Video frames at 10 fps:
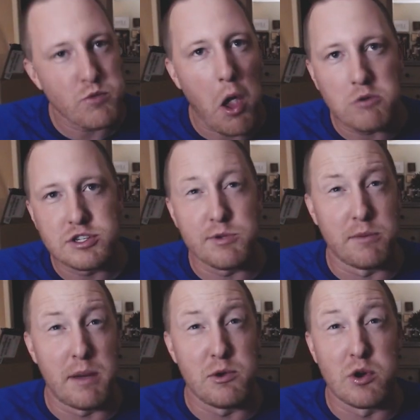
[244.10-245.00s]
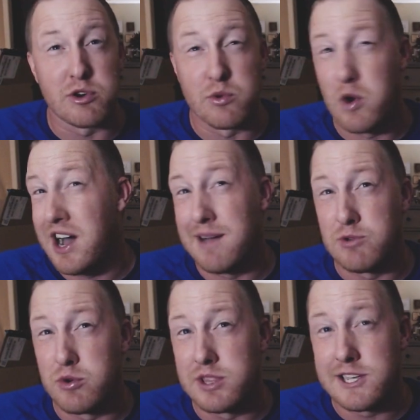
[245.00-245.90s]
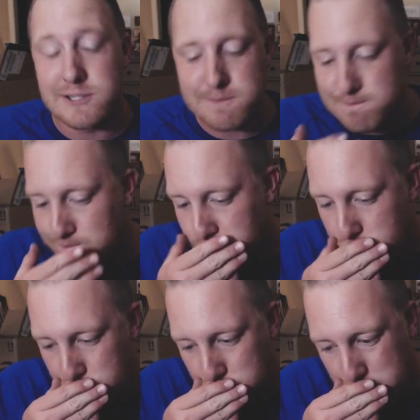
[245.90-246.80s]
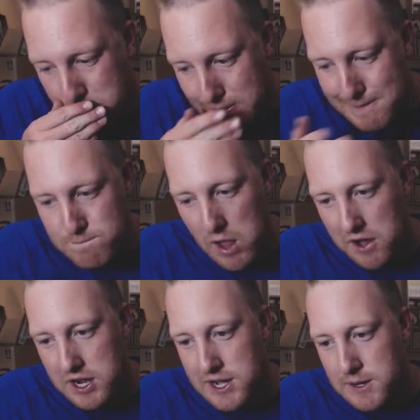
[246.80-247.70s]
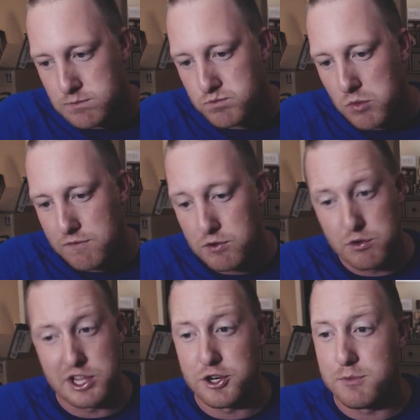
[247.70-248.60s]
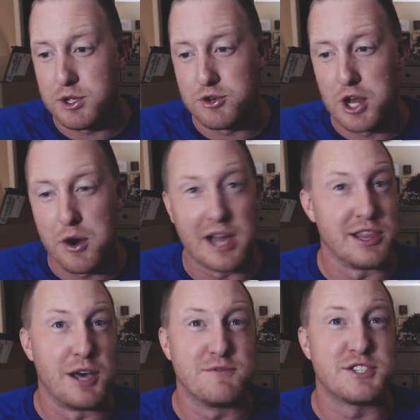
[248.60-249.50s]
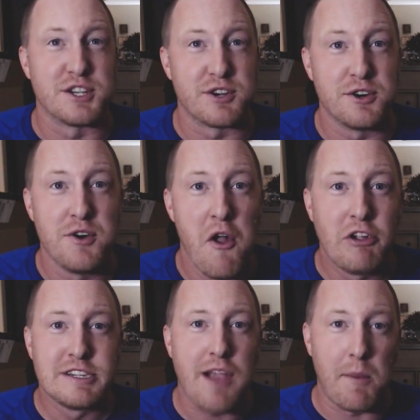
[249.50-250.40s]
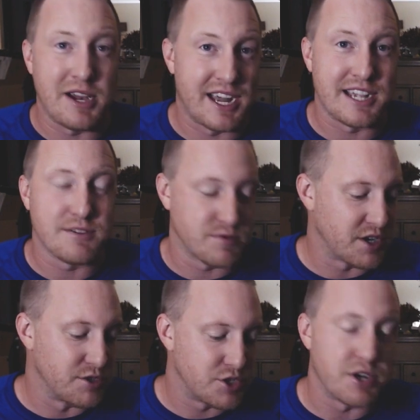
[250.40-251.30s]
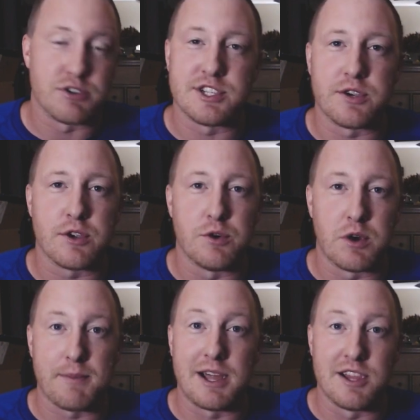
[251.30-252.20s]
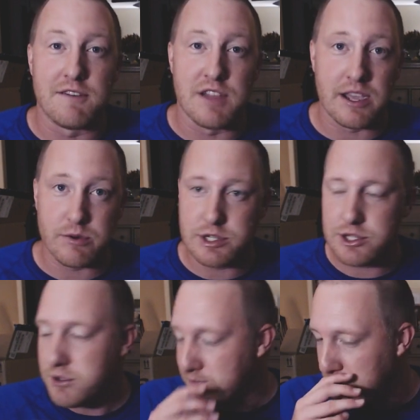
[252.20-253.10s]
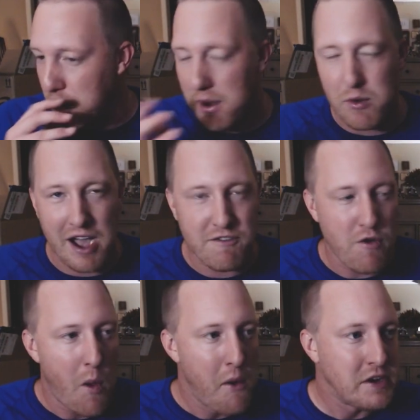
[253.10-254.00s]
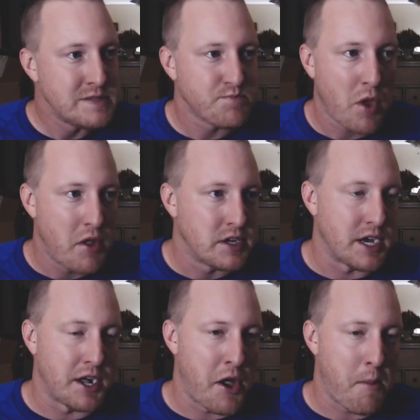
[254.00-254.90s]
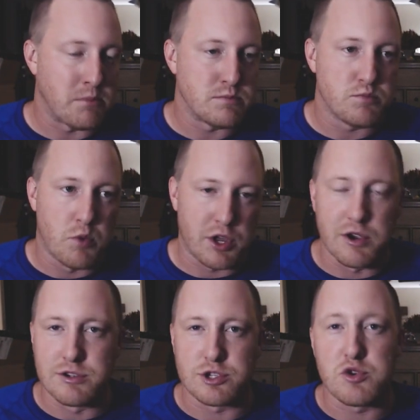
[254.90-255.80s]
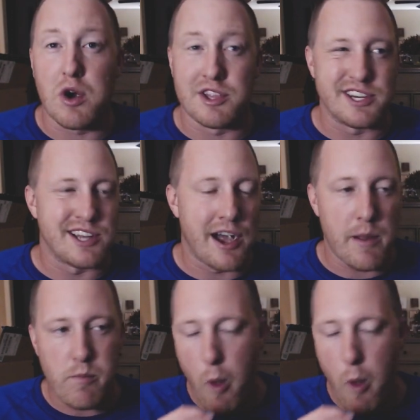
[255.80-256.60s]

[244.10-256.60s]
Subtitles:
Some of y'all may be wondering why I'm doing this. If you really knew me, you'd know I love cereal. I mean, I consider cereal one of my love languages. My wife, one of hers is quality time.